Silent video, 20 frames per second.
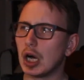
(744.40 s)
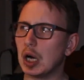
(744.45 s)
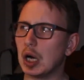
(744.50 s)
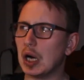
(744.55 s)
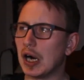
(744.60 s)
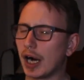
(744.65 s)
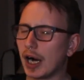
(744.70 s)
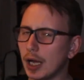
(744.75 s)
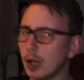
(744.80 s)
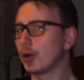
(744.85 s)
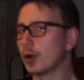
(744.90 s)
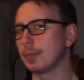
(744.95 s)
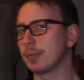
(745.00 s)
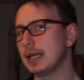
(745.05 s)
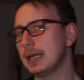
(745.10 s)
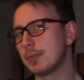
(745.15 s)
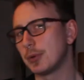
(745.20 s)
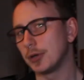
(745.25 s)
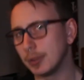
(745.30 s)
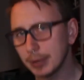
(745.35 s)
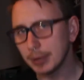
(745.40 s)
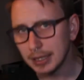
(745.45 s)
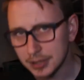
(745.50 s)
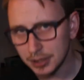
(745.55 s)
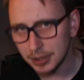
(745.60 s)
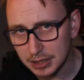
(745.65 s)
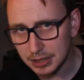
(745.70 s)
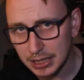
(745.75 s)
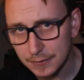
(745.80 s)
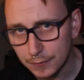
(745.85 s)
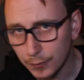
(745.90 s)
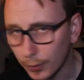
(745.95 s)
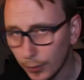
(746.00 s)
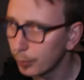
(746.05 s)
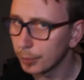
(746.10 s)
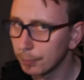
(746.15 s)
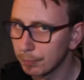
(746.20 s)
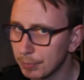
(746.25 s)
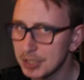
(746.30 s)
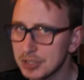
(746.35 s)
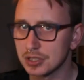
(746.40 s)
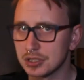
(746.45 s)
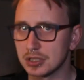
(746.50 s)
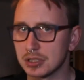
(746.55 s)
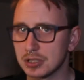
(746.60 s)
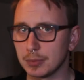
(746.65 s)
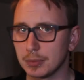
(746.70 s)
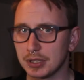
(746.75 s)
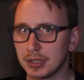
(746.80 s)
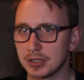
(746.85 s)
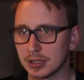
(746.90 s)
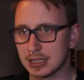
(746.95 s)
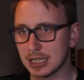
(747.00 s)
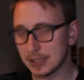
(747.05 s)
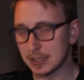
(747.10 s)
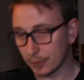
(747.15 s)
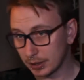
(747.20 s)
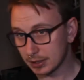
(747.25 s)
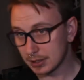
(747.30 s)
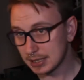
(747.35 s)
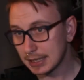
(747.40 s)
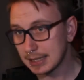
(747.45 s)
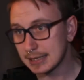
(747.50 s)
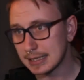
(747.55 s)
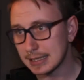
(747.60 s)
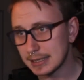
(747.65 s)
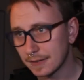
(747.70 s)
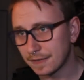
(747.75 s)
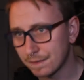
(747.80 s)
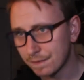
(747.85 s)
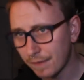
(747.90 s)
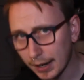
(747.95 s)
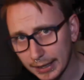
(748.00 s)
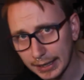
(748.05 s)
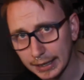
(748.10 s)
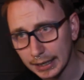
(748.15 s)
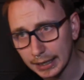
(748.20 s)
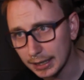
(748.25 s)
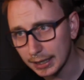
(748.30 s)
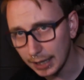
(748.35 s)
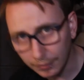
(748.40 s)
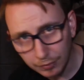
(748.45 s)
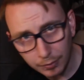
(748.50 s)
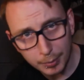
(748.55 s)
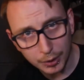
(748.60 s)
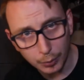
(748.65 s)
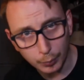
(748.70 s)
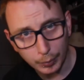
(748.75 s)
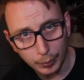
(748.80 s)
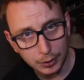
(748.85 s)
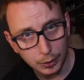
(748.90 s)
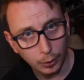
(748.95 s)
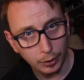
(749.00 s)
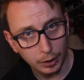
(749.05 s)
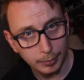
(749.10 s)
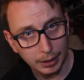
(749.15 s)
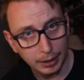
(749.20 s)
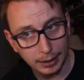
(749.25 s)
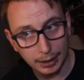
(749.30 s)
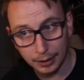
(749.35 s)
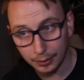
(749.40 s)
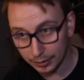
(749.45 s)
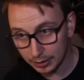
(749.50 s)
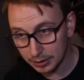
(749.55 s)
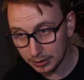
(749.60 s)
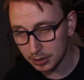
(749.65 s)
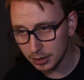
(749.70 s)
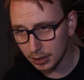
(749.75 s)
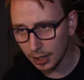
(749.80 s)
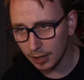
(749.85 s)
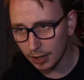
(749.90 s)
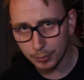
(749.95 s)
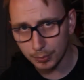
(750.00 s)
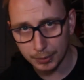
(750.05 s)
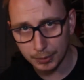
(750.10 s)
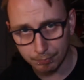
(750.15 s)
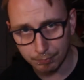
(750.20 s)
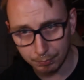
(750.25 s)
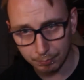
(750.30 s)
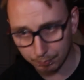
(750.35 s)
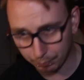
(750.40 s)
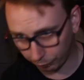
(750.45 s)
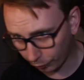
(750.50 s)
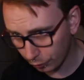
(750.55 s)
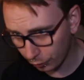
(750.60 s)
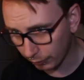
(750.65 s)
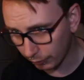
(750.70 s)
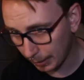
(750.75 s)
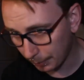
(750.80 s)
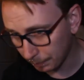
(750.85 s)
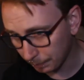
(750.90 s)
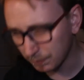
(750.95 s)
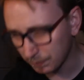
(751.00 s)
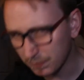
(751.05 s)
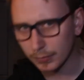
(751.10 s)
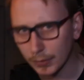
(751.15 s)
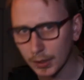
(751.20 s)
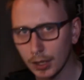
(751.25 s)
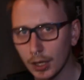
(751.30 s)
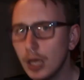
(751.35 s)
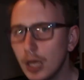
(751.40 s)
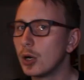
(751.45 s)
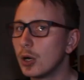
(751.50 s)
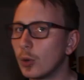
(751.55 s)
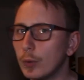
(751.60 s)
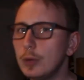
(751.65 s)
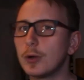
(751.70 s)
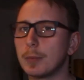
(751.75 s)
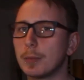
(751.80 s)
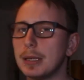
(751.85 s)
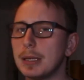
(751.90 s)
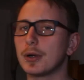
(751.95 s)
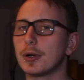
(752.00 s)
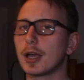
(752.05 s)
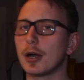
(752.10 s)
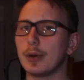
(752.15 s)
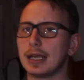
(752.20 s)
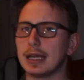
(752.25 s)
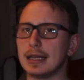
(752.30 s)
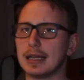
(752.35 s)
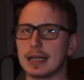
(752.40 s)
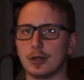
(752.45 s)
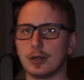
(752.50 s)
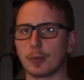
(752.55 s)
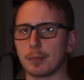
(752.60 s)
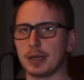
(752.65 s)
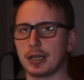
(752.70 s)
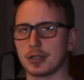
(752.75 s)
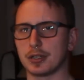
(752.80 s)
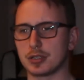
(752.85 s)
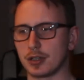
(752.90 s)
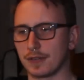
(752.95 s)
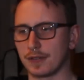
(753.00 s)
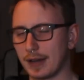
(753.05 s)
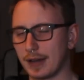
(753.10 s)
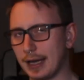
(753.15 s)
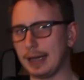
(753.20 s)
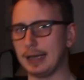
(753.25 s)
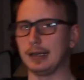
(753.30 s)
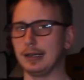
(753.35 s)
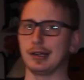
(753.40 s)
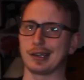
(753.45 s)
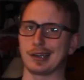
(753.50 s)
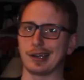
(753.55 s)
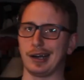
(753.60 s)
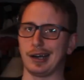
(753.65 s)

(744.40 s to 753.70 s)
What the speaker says: I want people to be successful. I want businesses to be successful. And seeing as there's a fucking government we're talking about now, this is a government program, we want people going in there not because of, hey, look,